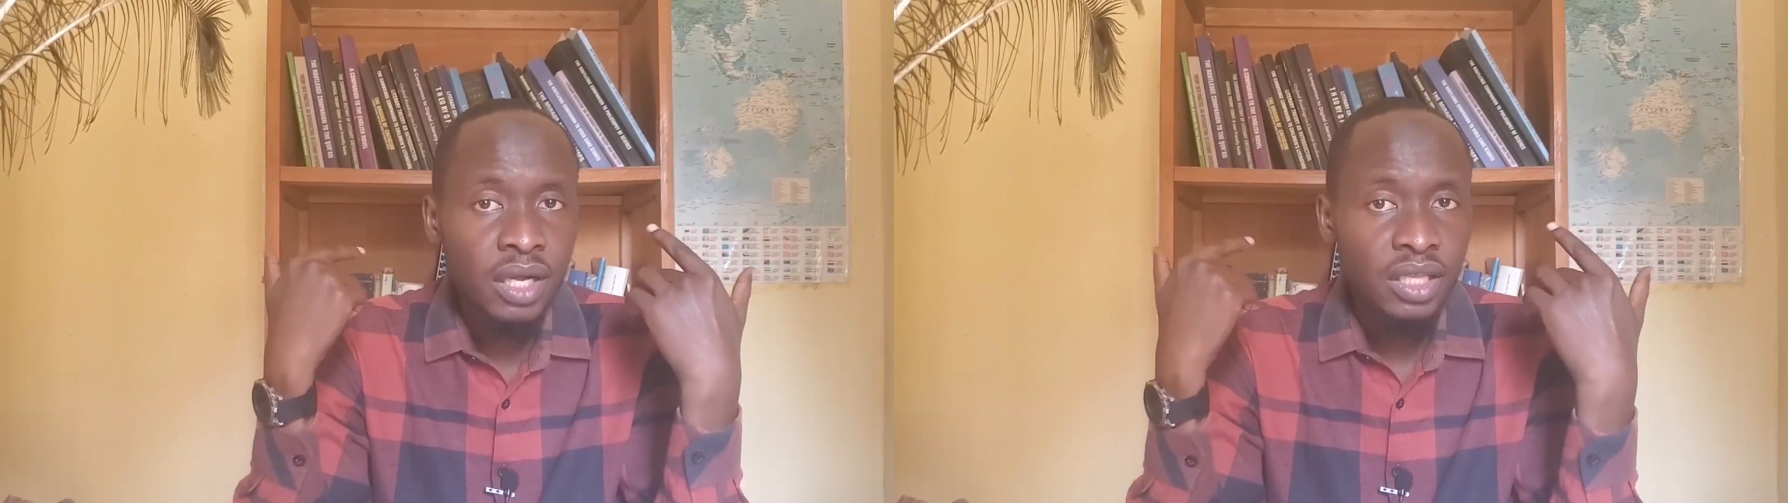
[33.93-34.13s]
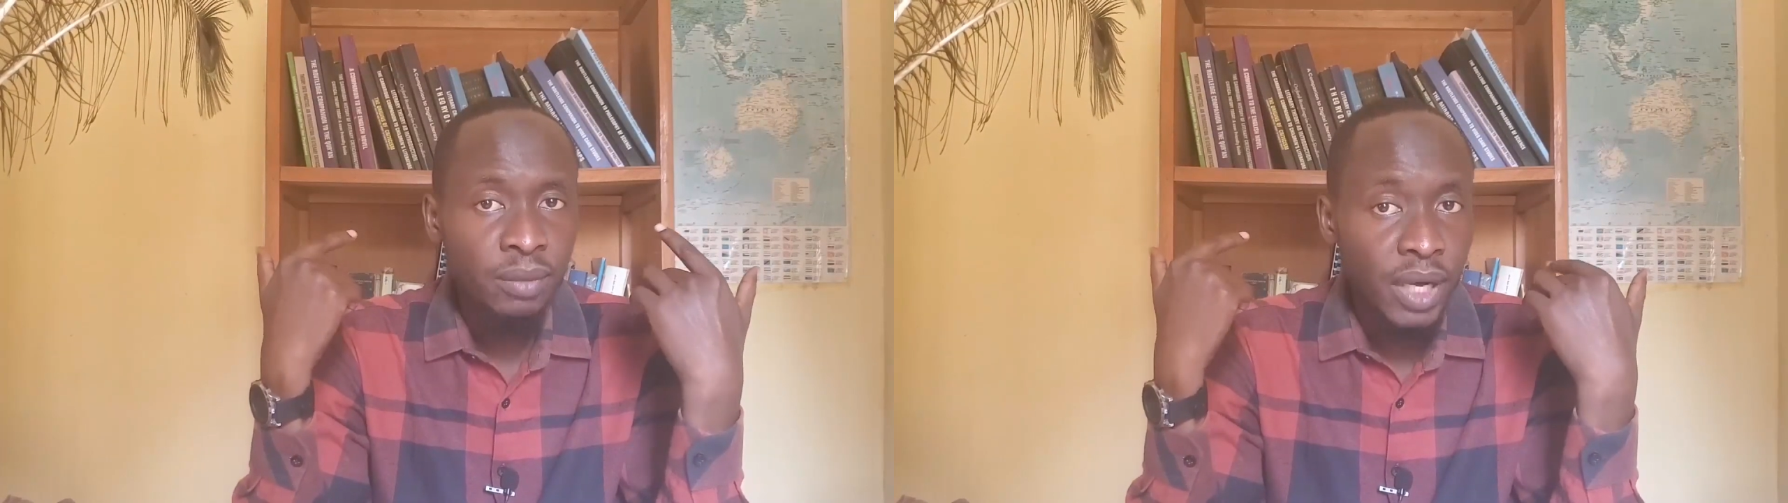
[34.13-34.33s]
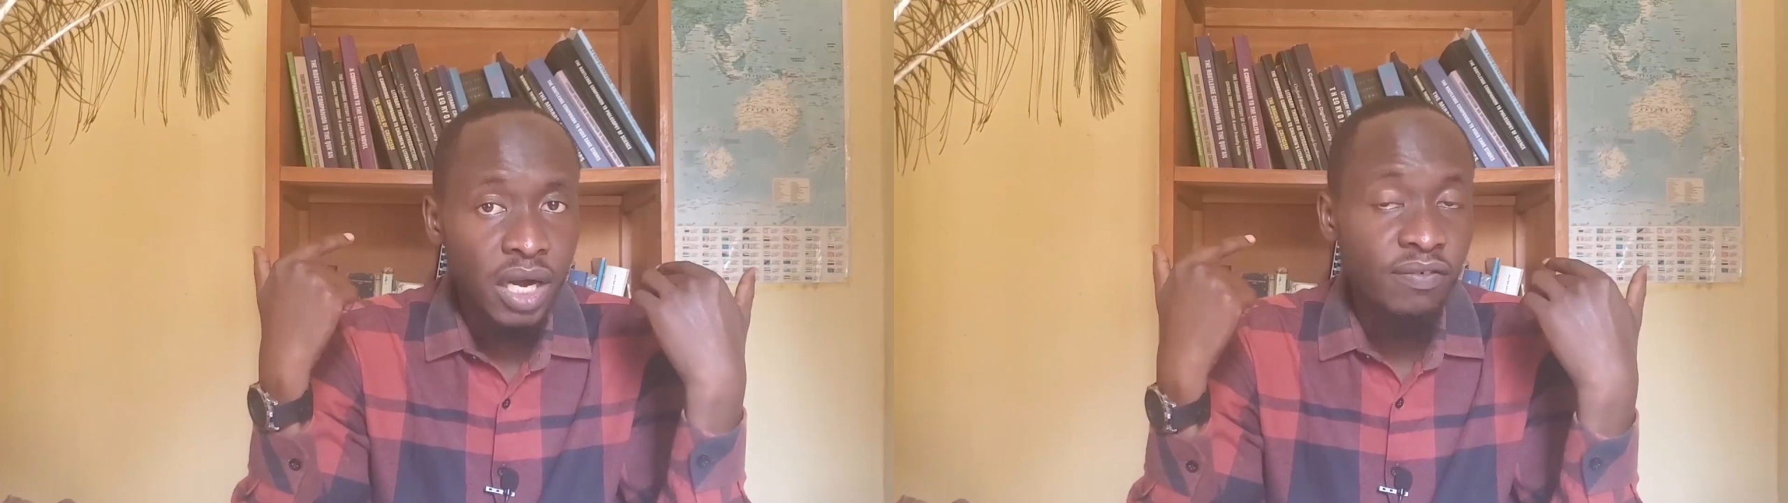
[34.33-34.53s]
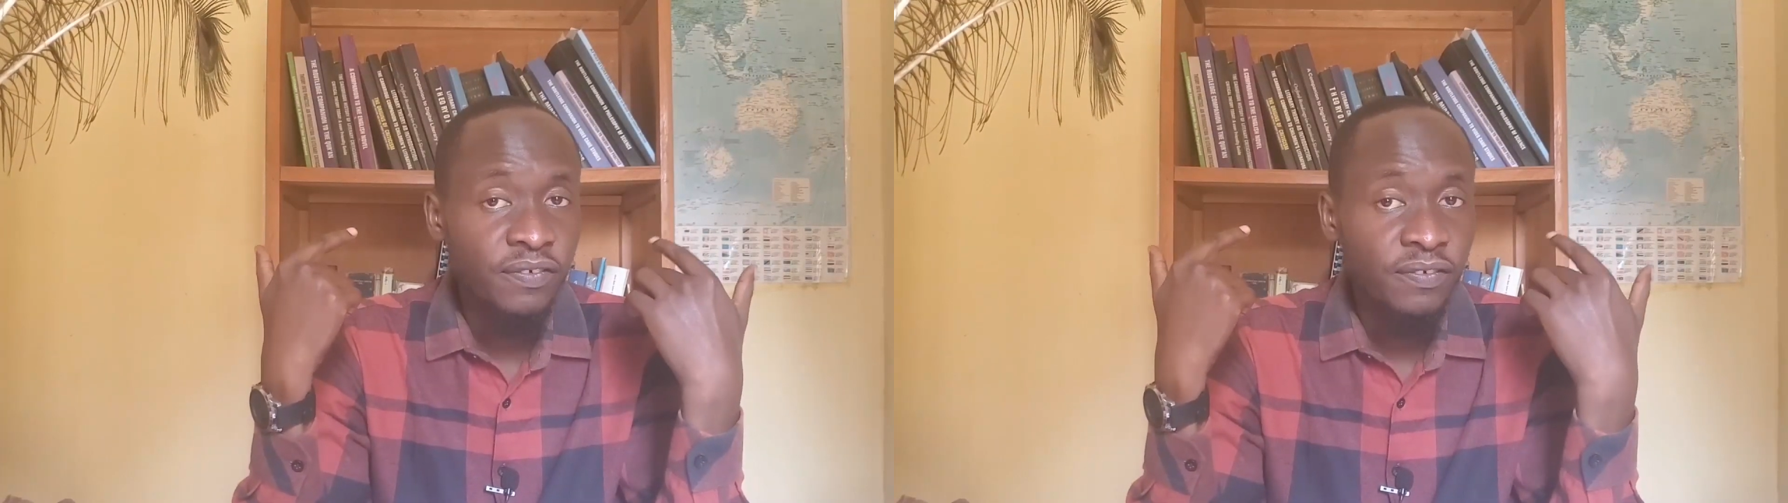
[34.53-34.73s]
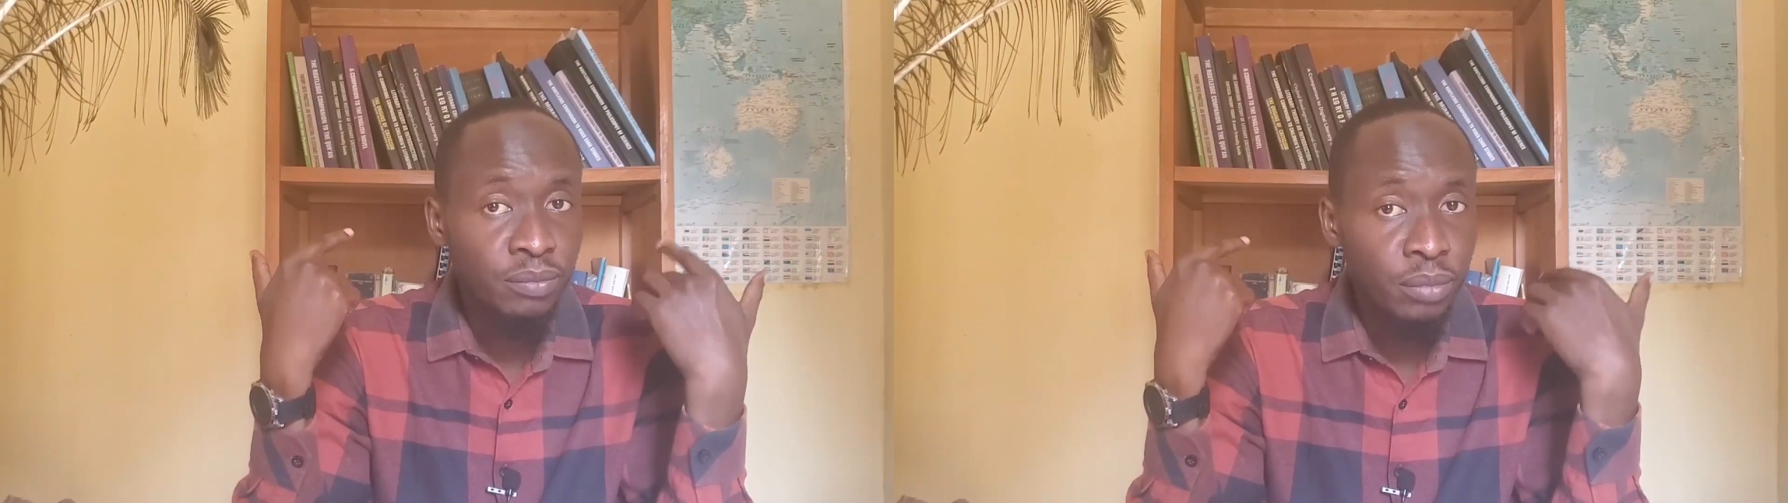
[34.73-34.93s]
at the back of a
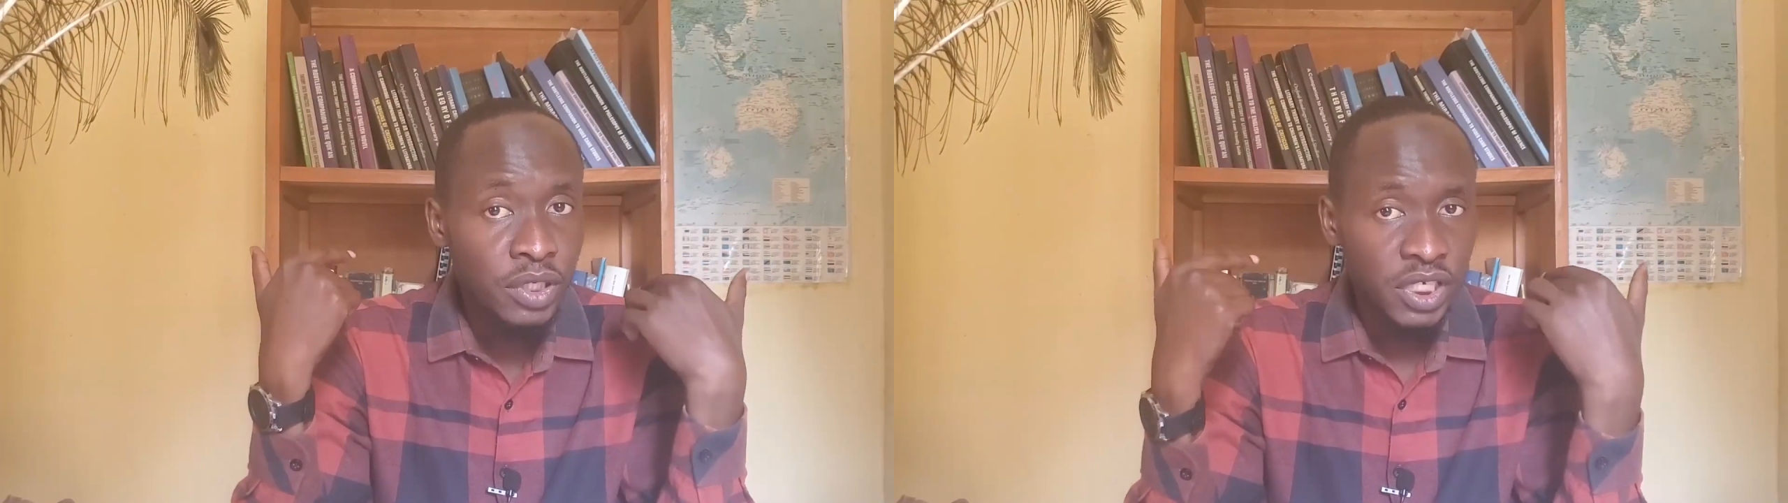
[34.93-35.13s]
football